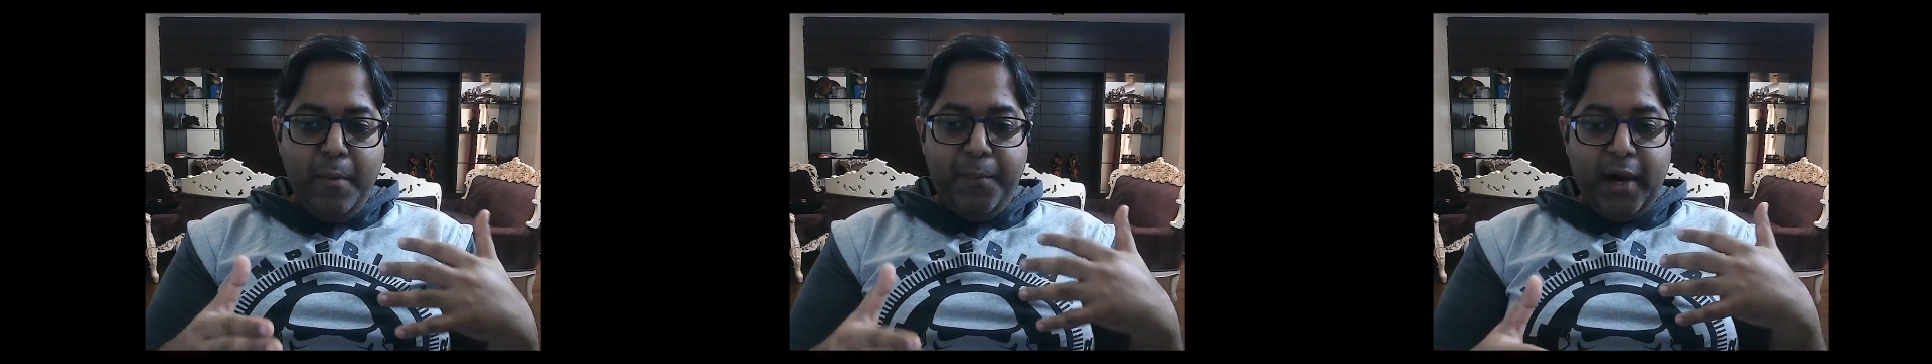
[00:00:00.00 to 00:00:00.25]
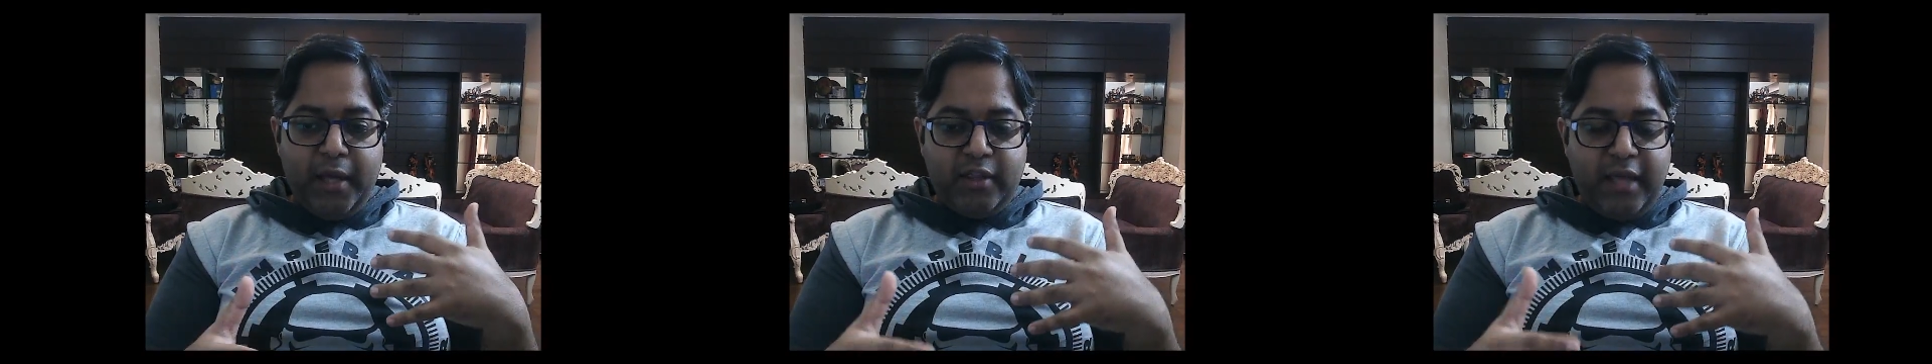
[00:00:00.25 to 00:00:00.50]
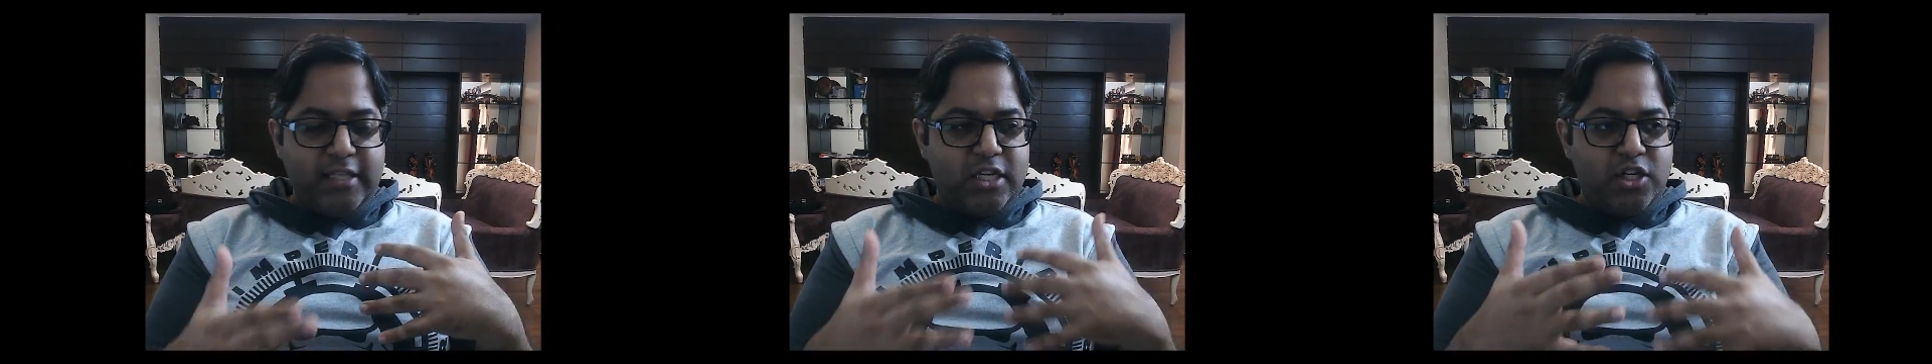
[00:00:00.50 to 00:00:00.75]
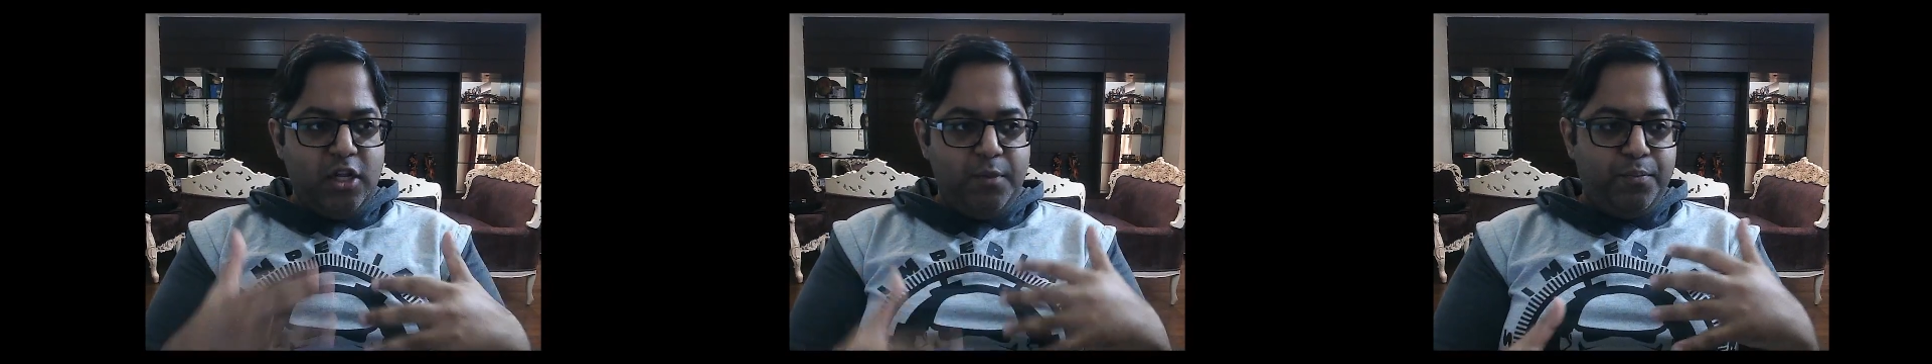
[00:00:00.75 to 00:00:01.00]
but things are
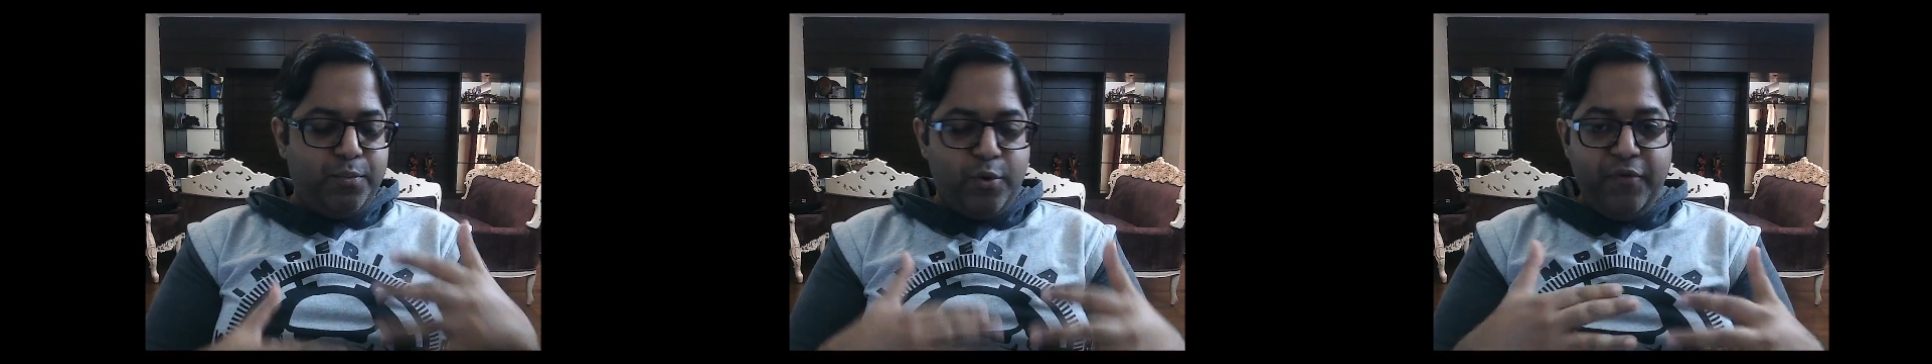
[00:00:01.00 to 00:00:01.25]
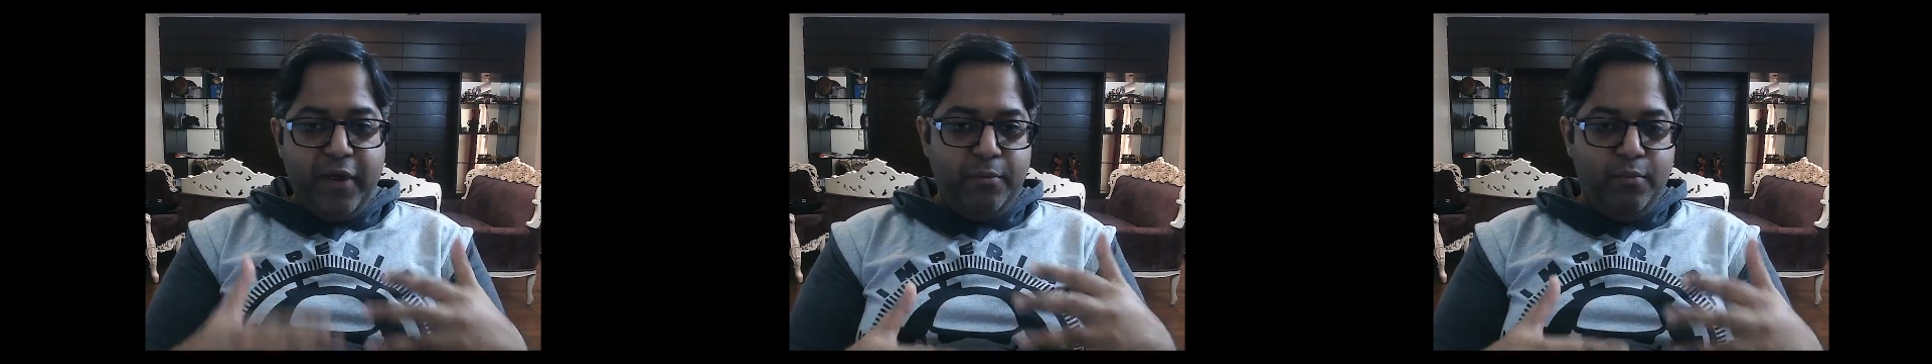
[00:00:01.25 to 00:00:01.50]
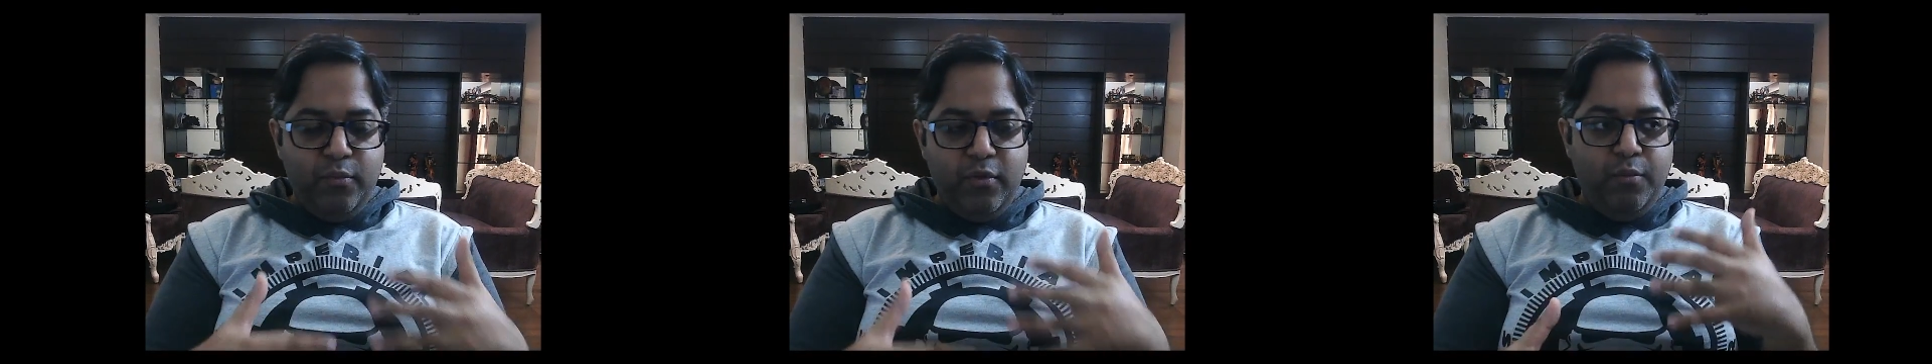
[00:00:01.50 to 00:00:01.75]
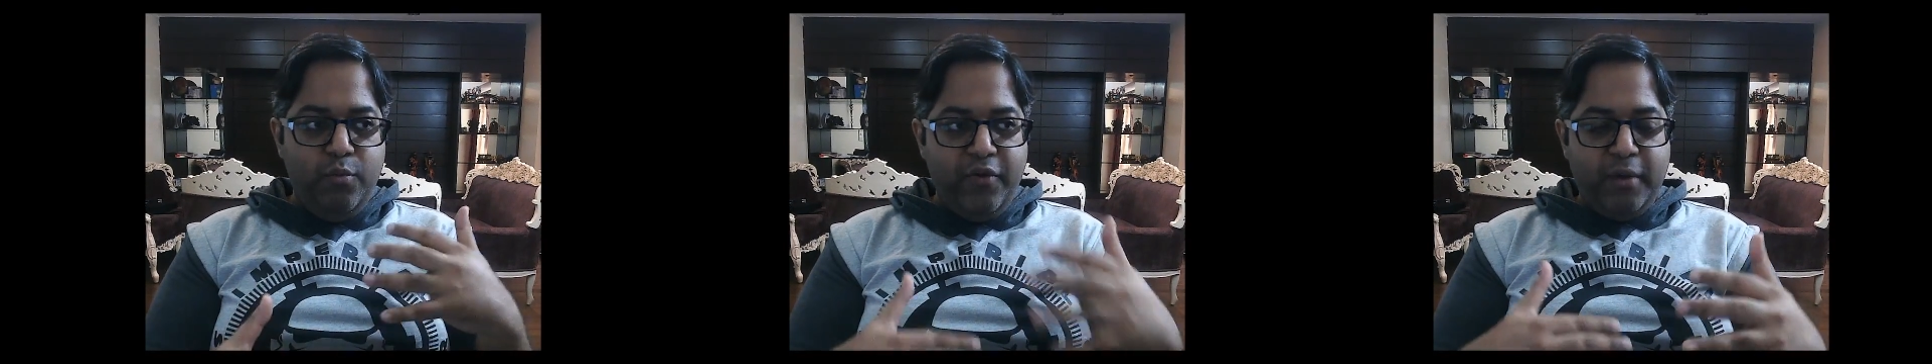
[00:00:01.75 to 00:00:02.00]
still
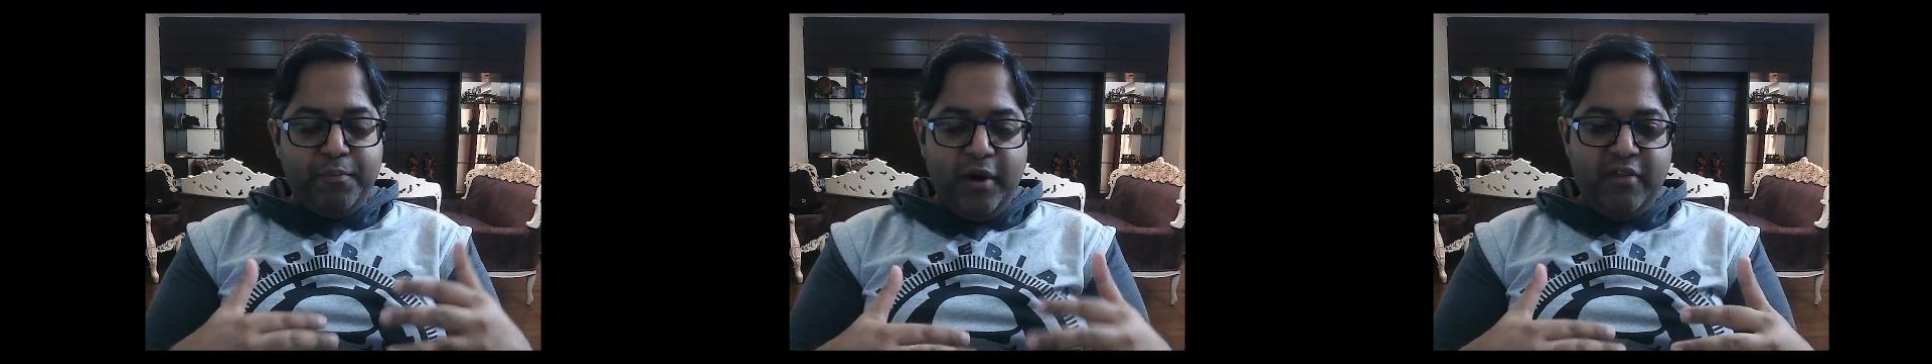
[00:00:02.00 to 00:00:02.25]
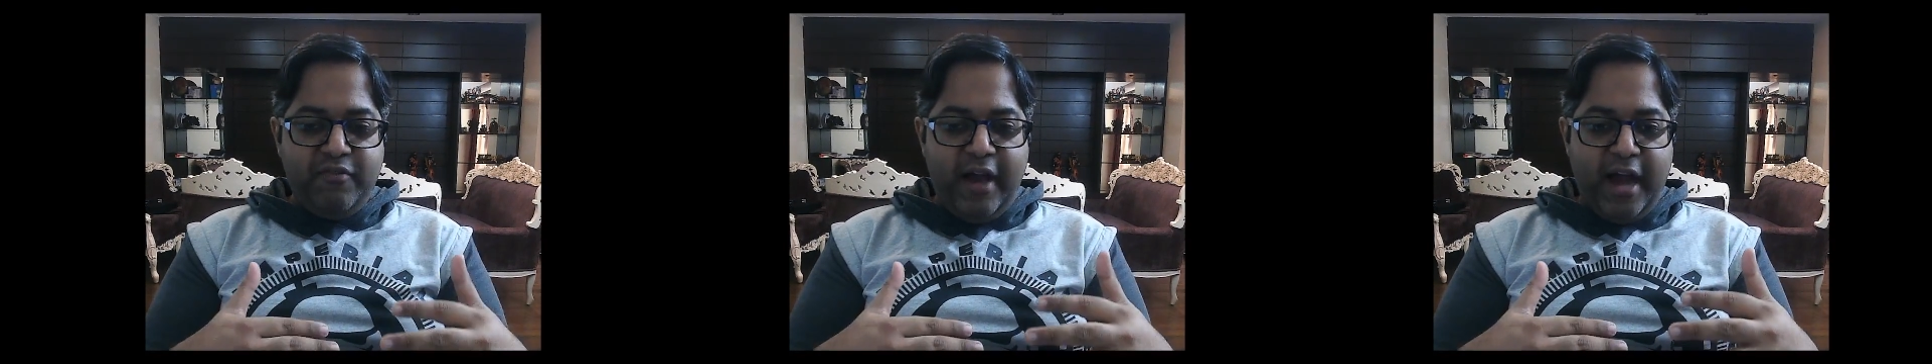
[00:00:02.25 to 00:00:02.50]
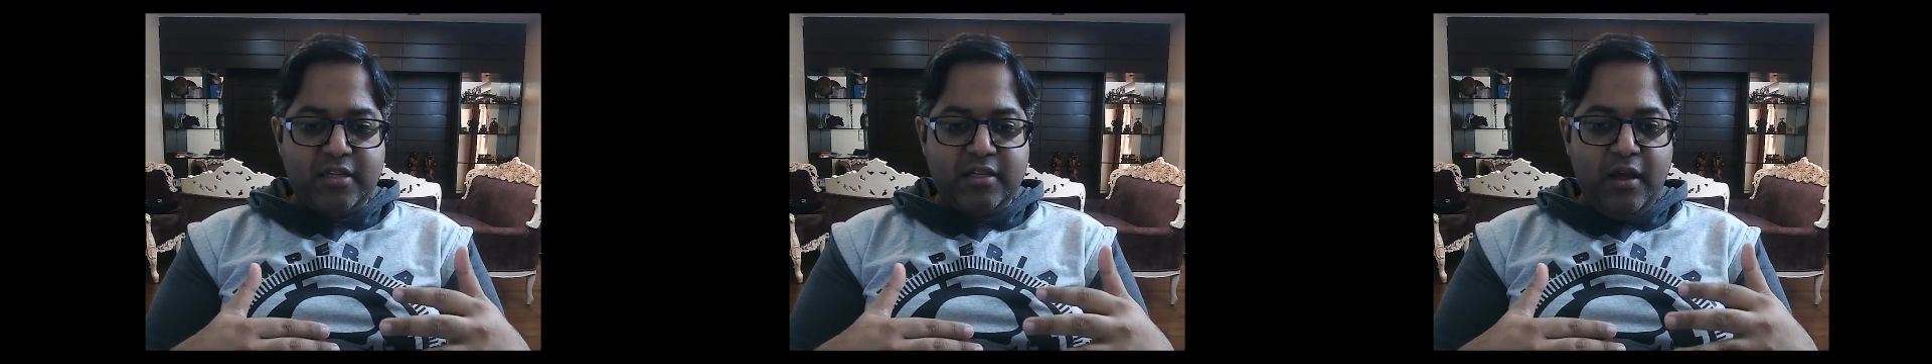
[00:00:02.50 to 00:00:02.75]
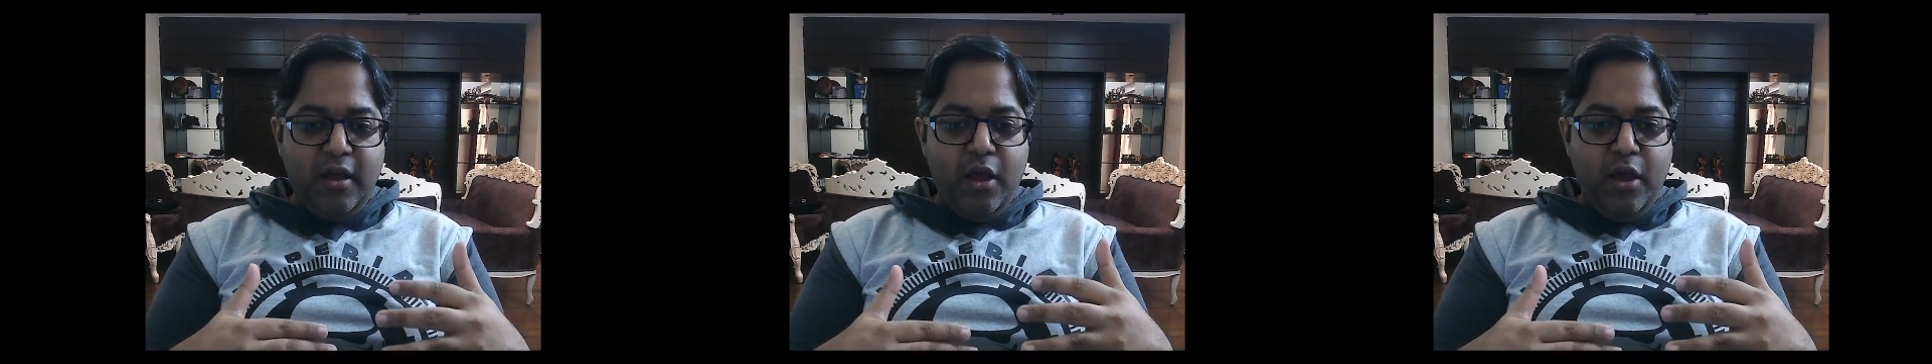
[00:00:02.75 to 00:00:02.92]
moving pretty fast